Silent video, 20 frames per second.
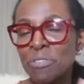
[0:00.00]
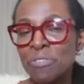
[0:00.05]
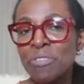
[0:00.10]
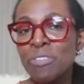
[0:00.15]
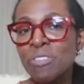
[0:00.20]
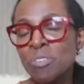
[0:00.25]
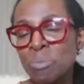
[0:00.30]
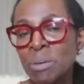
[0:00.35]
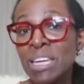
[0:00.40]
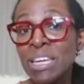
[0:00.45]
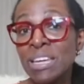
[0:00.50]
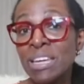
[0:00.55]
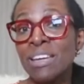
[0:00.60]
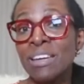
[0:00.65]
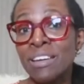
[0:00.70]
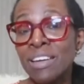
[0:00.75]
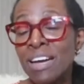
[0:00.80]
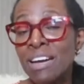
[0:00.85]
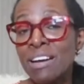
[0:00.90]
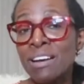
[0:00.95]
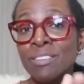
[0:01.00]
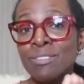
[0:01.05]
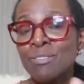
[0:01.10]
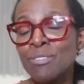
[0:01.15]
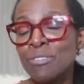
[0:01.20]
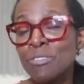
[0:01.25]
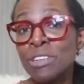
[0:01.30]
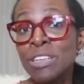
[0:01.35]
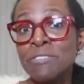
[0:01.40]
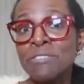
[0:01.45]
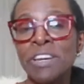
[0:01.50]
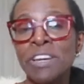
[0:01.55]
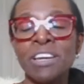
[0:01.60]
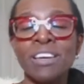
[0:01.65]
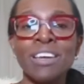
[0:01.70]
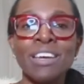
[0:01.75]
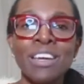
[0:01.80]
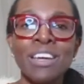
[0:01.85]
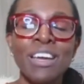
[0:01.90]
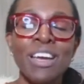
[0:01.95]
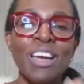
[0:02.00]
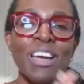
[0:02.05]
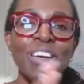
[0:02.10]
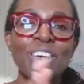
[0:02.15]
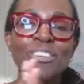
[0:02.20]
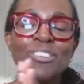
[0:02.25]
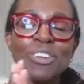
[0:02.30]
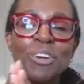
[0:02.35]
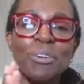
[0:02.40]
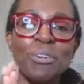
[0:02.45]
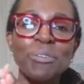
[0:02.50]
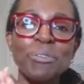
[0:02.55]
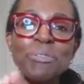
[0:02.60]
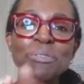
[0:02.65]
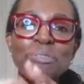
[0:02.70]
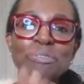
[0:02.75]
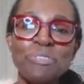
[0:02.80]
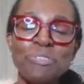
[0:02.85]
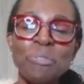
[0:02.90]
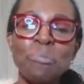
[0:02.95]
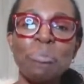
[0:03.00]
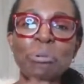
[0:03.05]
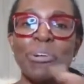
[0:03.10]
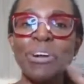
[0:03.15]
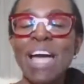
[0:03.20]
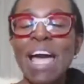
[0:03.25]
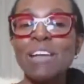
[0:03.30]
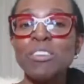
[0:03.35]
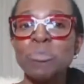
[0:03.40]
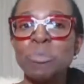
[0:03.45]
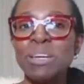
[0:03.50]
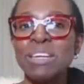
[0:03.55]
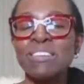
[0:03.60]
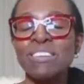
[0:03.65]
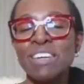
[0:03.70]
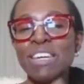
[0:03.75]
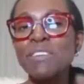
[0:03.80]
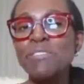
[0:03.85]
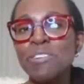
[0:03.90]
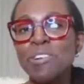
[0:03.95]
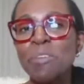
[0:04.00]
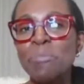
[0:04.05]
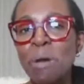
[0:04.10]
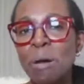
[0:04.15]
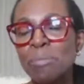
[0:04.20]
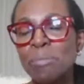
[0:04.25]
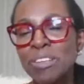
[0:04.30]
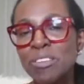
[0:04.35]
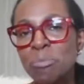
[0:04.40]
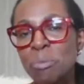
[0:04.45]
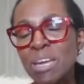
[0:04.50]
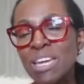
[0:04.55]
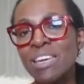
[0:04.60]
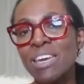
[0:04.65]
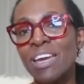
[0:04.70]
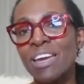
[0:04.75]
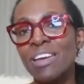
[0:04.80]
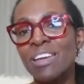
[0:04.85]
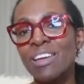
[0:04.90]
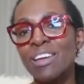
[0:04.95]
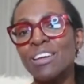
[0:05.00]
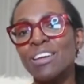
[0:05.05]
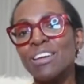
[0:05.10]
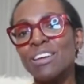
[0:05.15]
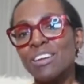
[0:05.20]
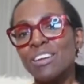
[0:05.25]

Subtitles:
speaking for a living. So the book, How to Be a Diva at Public Speaking,